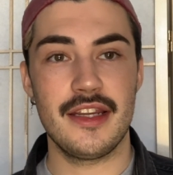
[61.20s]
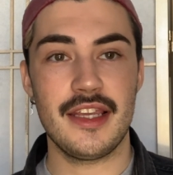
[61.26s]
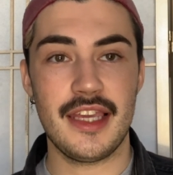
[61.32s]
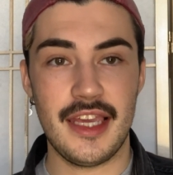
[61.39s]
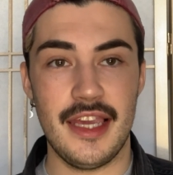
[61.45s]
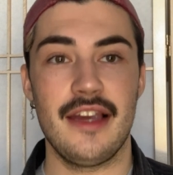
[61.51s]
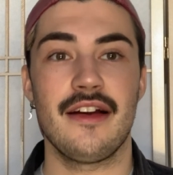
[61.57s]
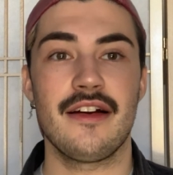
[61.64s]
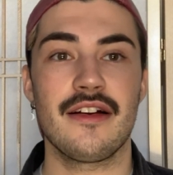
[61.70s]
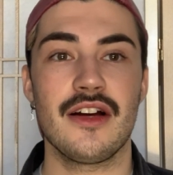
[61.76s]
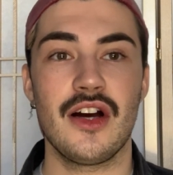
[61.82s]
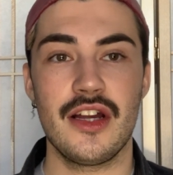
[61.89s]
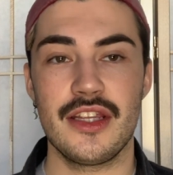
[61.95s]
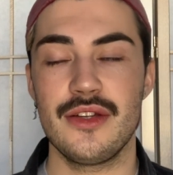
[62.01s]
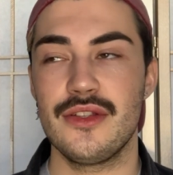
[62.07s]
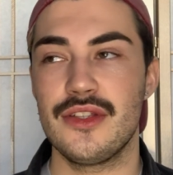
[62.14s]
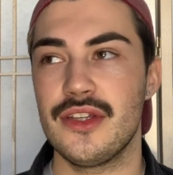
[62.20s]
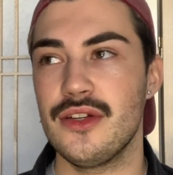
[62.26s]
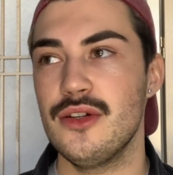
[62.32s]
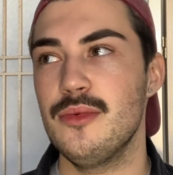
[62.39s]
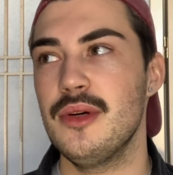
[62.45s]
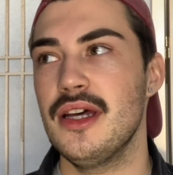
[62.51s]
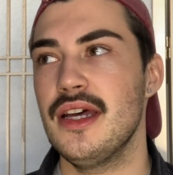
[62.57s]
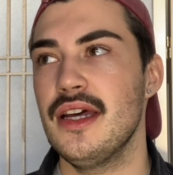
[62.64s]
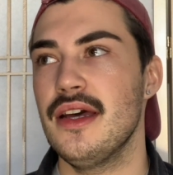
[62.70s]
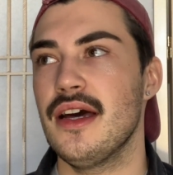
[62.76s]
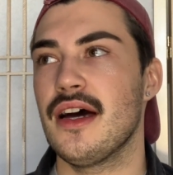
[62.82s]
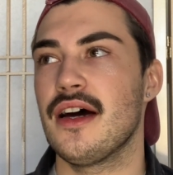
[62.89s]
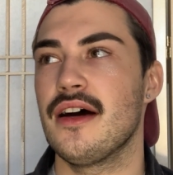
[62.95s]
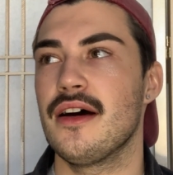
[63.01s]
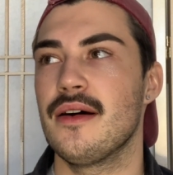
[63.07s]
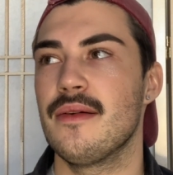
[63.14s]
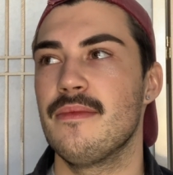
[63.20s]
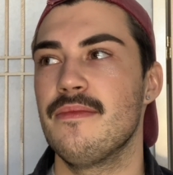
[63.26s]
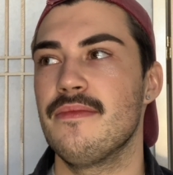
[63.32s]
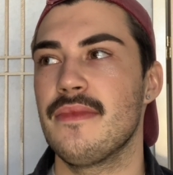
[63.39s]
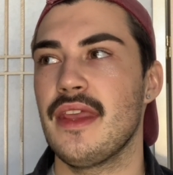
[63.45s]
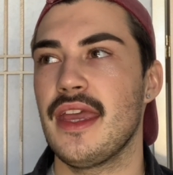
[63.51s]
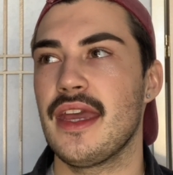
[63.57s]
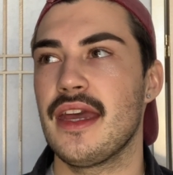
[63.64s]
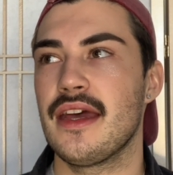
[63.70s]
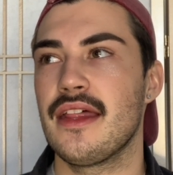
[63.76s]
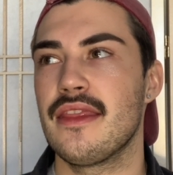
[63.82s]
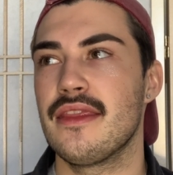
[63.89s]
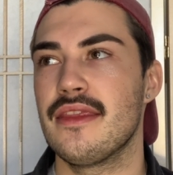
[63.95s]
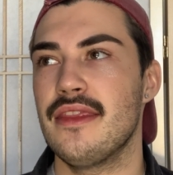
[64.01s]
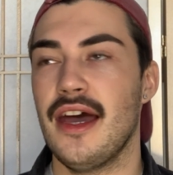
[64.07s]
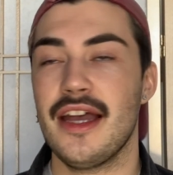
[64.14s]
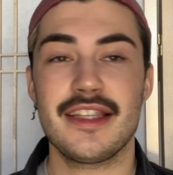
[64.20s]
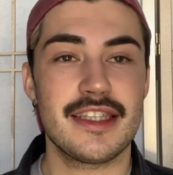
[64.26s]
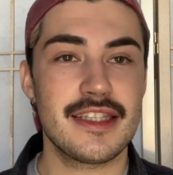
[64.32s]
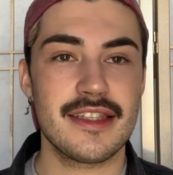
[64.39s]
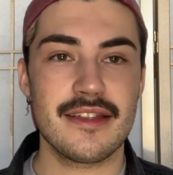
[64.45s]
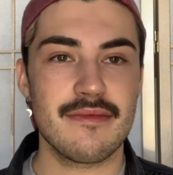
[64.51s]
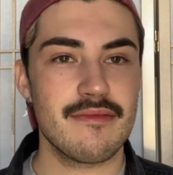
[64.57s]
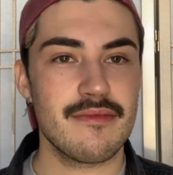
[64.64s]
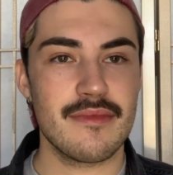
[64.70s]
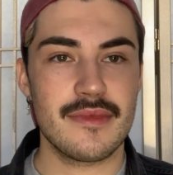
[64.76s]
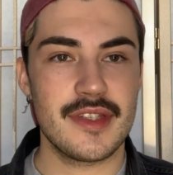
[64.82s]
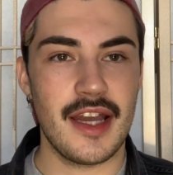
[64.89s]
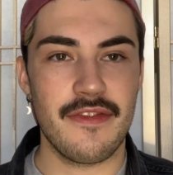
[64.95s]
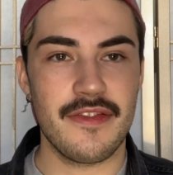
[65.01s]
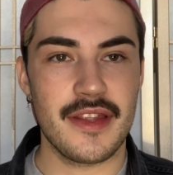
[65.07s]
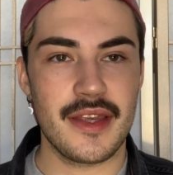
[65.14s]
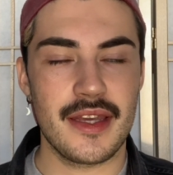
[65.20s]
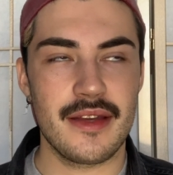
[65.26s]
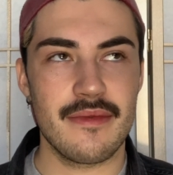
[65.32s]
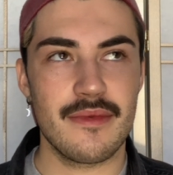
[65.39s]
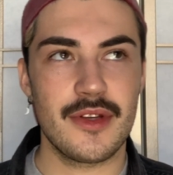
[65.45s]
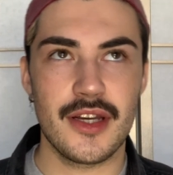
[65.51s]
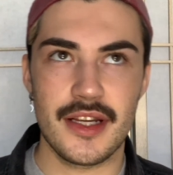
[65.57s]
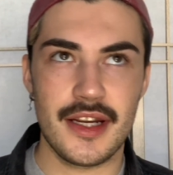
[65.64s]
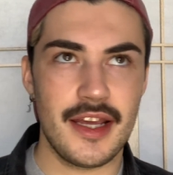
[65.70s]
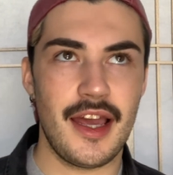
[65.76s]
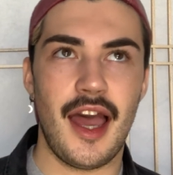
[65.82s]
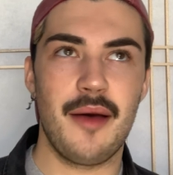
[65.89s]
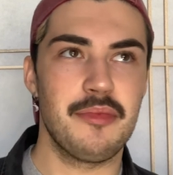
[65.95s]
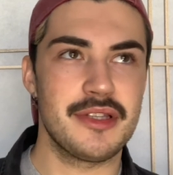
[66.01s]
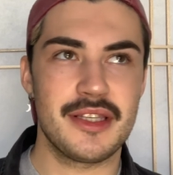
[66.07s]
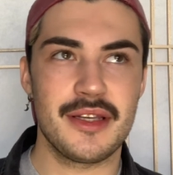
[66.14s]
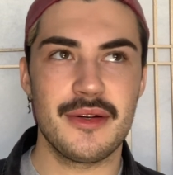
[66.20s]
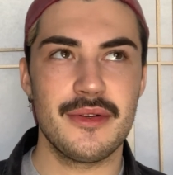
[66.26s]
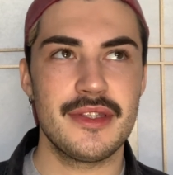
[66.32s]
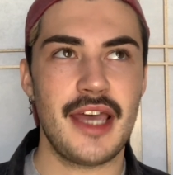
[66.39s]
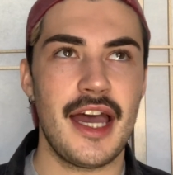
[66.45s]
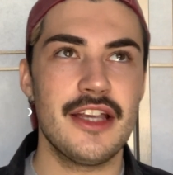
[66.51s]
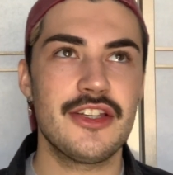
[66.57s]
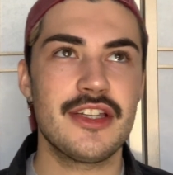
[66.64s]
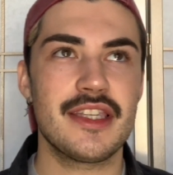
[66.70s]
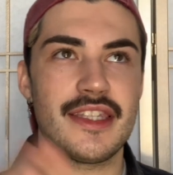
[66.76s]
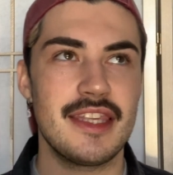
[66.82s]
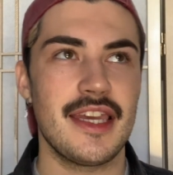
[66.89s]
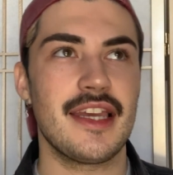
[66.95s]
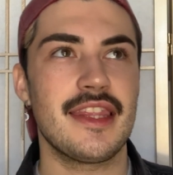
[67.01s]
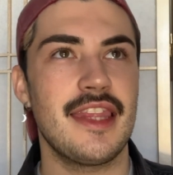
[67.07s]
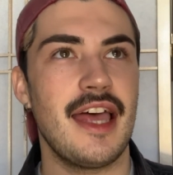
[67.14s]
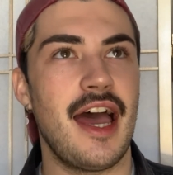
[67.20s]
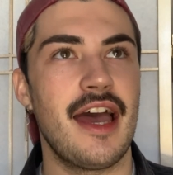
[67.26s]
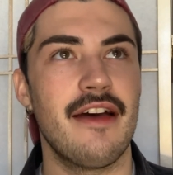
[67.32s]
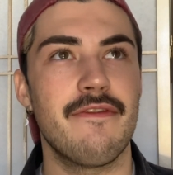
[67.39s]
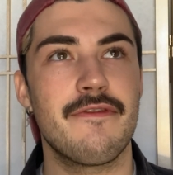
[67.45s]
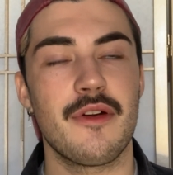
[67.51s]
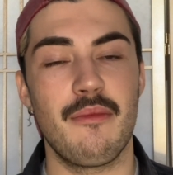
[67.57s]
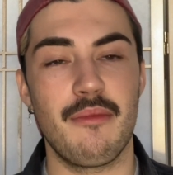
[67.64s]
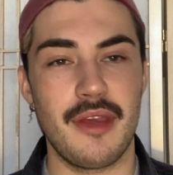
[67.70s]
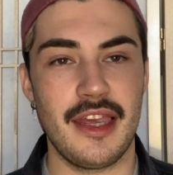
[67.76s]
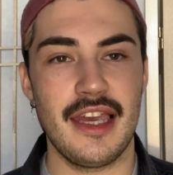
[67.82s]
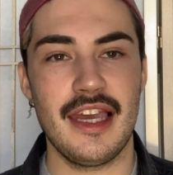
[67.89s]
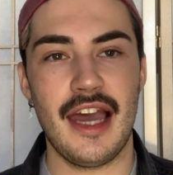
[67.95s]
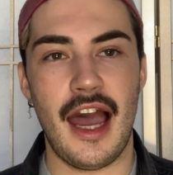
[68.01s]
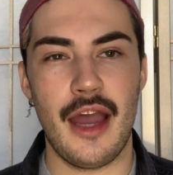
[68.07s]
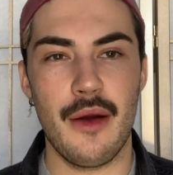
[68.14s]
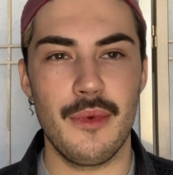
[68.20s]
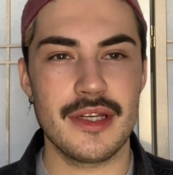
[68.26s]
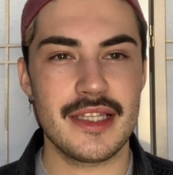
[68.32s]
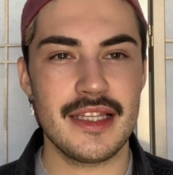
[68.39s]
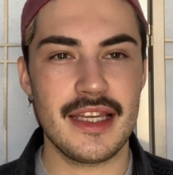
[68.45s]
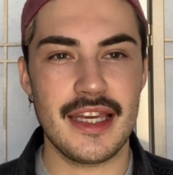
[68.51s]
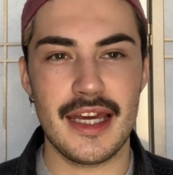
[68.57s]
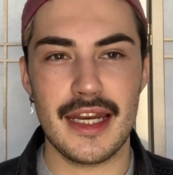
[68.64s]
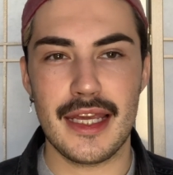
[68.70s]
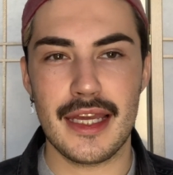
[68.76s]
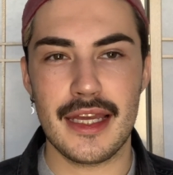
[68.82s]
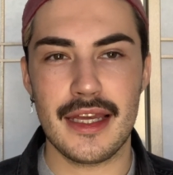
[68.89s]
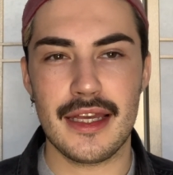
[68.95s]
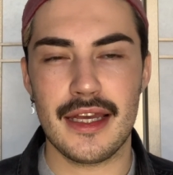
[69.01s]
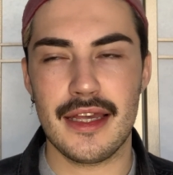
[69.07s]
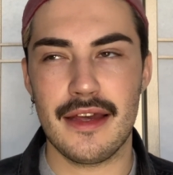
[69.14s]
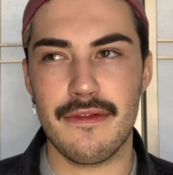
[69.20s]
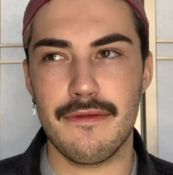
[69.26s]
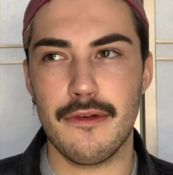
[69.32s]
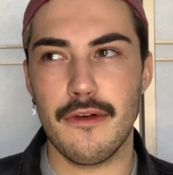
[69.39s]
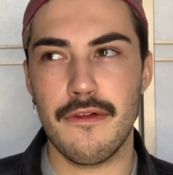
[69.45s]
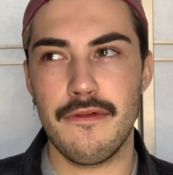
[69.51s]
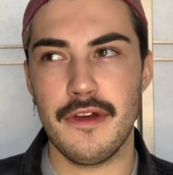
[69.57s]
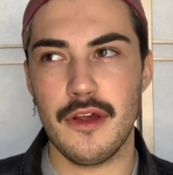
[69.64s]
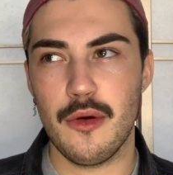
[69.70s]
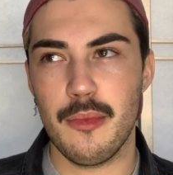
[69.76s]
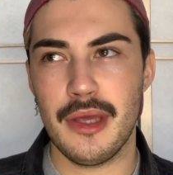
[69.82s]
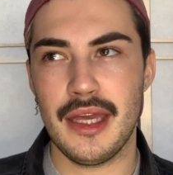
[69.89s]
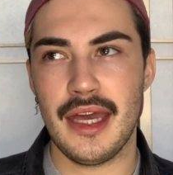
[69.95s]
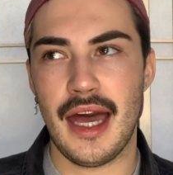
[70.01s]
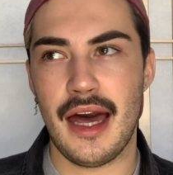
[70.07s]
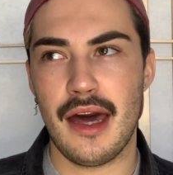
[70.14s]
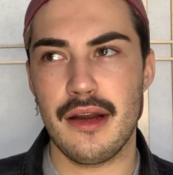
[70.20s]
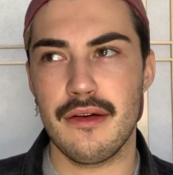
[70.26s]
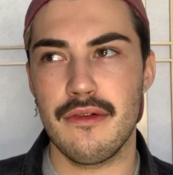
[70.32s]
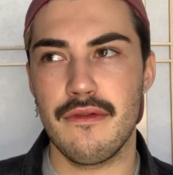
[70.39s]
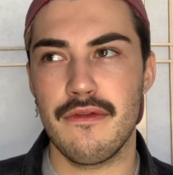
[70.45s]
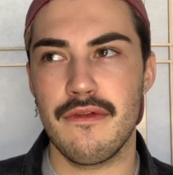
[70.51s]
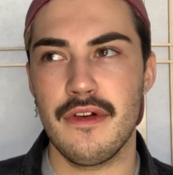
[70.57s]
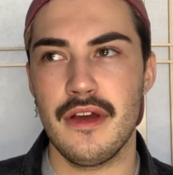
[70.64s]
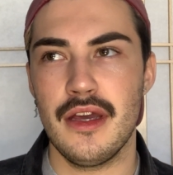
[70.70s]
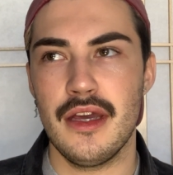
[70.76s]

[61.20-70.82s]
here on YouTube, and that's definitely good episodes. I just think that for me, I wasn't getting fulfillment out of